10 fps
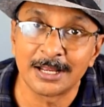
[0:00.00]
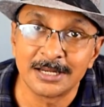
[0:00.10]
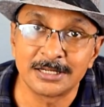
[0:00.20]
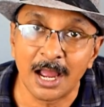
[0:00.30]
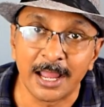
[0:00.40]

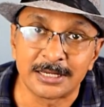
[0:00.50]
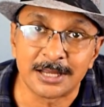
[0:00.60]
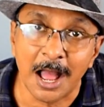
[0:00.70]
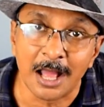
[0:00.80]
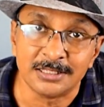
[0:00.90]
target
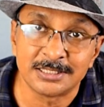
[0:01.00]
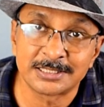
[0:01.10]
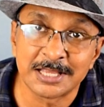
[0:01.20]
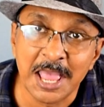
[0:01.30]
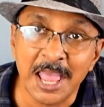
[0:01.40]

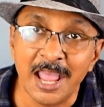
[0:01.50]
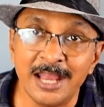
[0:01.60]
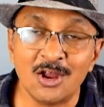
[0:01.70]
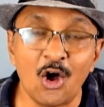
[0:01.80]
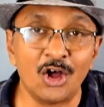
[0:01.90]
cards in
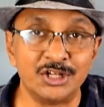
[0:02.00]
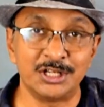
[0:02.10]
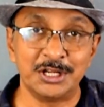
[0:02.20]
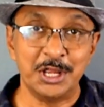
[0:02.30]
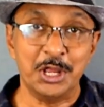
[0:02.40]
order